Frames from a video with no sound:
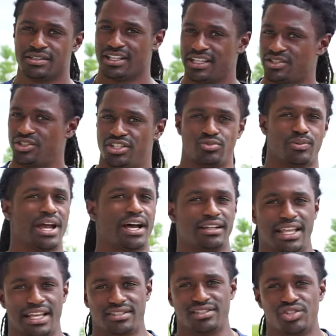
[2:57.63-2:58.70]
Let's just
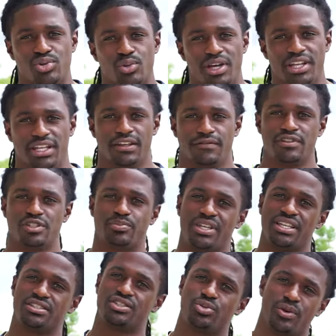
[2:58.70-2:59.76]
round that to twenty. If you
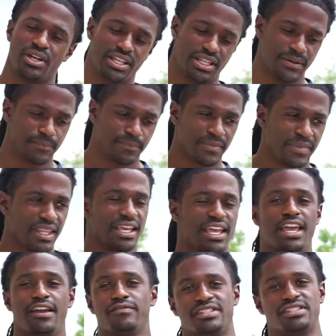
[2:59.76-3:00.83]
spend twenty
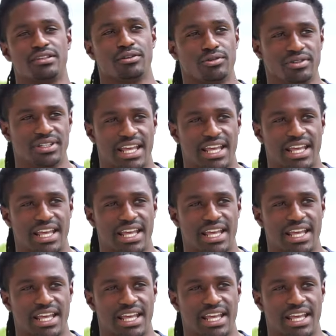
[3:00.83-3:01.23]
every single